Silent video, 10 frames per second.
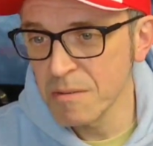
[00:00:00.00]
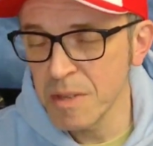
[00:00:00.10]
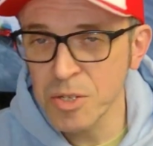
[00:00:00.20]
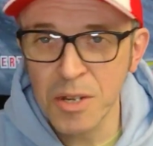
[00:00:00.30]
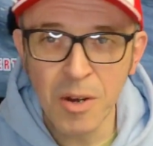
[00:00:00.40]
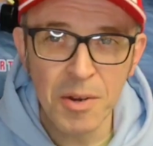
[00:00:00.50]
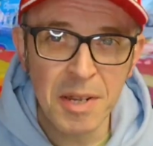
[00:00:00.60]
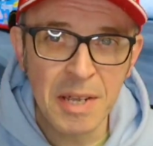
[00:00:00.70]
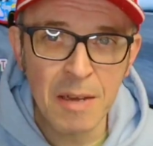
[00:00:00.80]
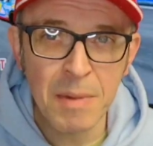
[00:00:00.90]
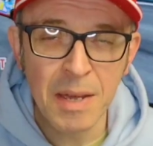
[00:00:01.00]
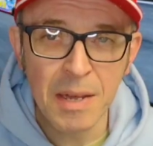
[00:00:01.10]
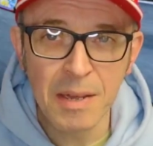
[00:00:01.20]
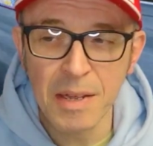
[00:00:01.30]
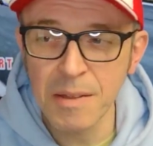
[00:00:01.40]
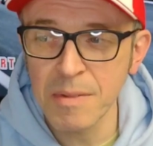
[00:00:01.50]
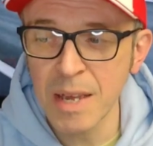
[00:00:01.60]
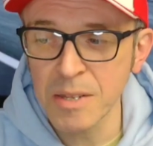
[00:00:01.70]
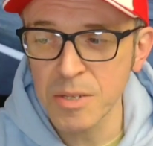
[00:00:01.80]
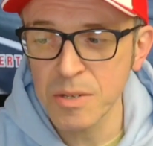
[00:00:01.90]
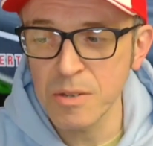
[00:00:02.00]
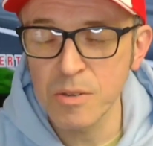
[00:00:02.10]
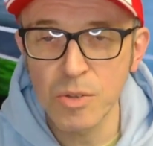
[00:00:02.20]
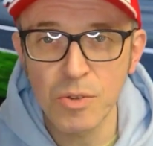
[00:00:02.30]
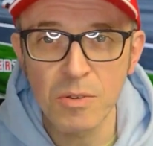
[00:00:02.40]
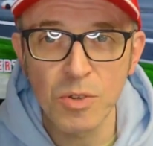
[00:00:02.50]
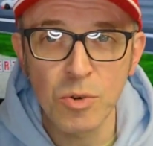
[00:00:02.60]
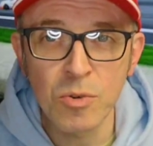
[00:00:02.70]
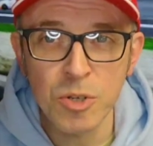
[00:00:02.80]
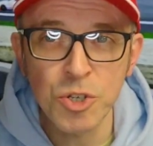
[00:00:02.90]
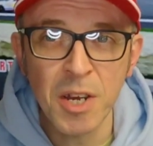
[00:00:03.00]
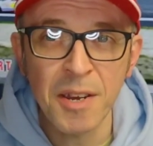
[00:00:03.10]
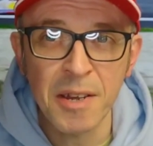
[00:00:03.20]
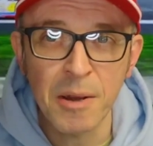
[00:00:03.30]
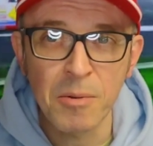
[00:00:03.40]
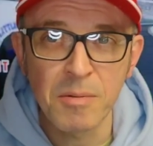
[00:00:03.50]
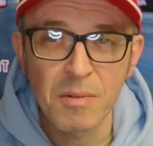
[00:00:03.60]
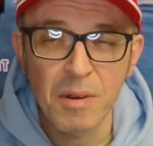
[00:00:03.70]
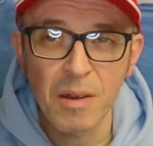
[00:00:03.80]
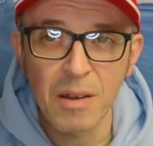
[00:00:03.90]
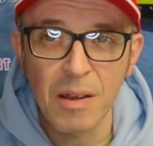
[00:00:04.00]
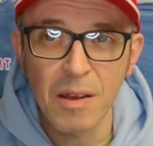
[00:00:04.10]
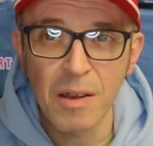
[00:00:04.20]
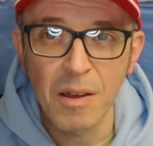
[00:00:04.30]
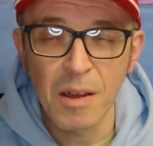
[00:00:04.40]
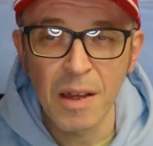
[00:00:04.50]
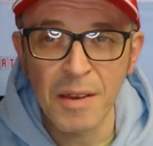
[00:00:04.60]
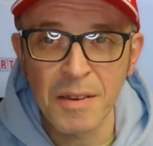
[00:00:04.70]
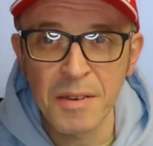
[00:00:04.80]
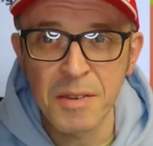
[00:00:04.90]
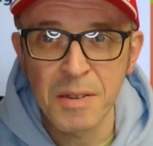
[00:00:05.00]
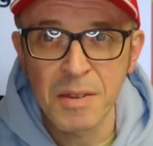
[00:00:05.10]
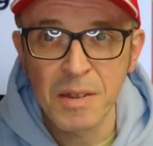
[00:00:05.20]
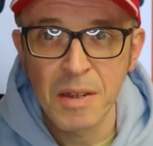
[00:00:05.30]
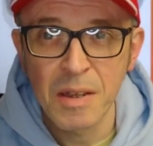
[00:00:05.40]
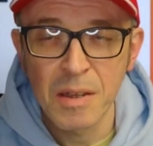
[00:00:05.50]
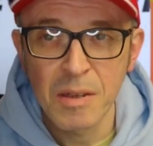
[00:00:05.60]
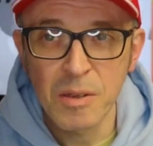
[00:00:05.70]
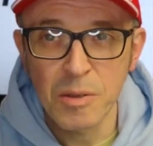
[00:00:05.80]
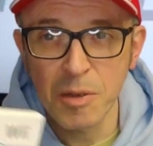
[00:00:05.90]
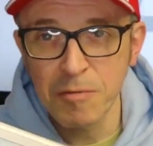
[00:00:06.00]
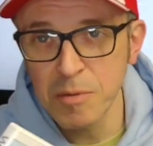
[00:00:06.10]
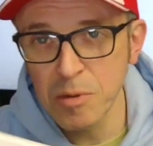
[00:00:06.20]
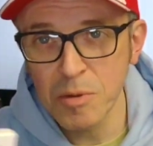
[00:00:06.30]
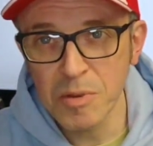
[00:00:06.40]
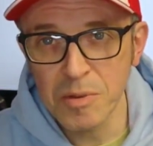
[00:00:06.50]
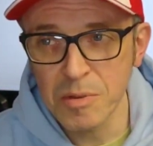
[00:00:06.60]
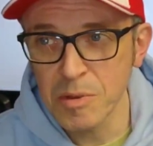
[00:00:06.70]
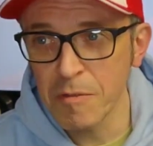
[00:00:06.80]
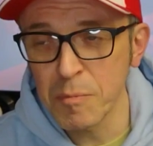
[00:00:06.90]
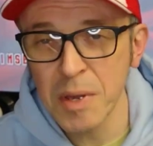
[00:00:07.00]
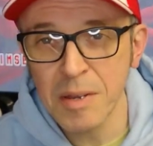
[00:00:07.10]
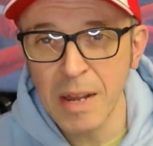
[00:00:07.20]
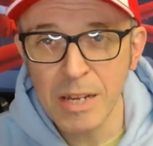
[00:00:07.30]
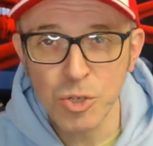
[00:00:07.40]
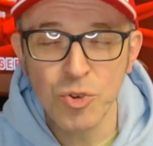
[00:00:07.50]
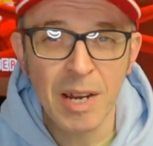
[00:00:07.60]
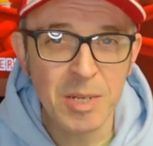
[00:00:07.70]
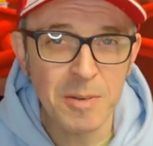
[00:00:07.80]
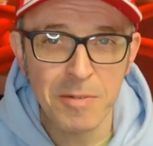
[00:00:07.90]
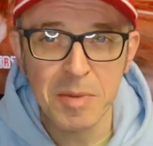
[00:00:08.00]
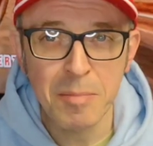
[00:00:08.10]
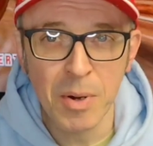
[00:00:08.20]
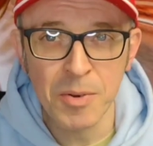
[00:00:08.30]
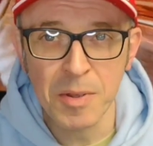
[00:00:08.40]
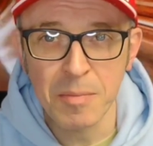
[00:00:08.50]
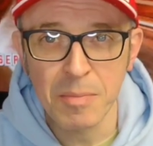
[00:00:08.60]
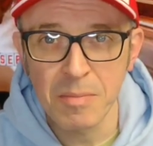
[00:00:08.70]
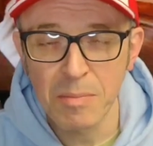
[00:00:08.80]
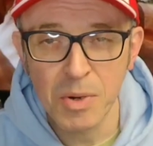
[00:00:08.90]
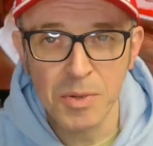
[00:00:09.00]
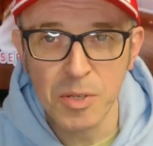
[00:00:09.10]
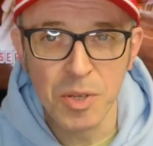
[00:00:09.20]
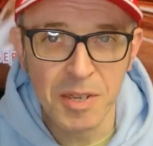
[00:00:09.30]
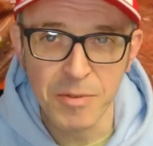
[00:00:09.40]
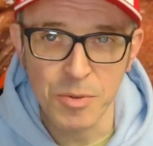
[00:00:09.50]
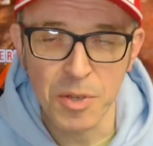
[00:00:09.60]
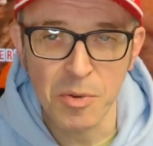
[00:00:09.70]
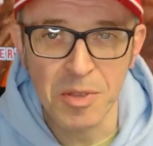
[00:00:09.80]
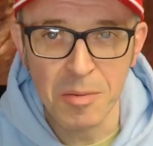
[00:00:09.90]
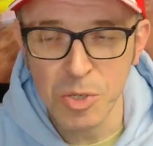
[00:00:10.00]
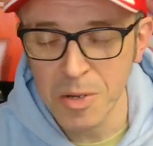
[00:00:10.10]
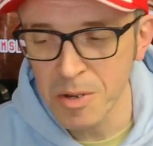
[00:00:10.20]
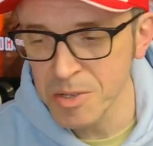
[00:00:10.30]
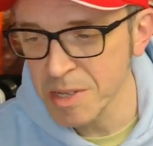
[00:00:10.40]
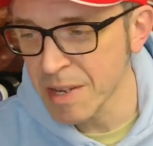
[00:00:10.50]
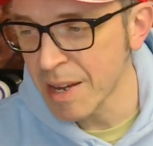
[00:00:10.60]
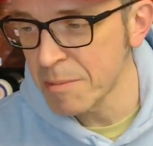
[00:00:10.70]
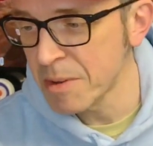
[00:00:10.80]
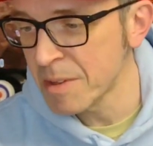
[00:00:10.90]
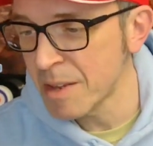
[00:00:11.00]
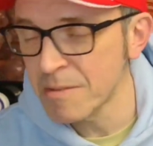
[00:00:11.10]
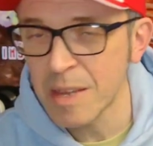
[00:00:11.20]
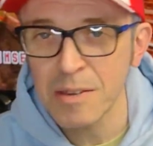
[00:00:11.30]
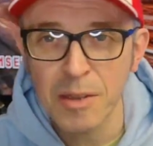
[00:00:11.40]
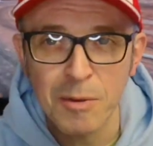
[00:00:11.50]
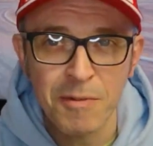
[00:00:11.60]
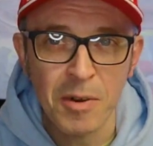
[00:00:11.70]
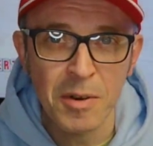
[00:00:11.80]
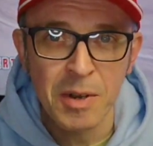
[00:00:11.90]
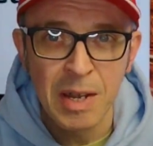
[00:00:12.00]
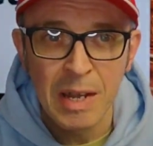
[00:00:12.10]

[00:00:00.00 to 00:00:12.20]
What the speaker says: there's a kind of gimmick in that you're a shadow, and you've been extracted from your body by this evil dude at the start of the game, and then you've got to,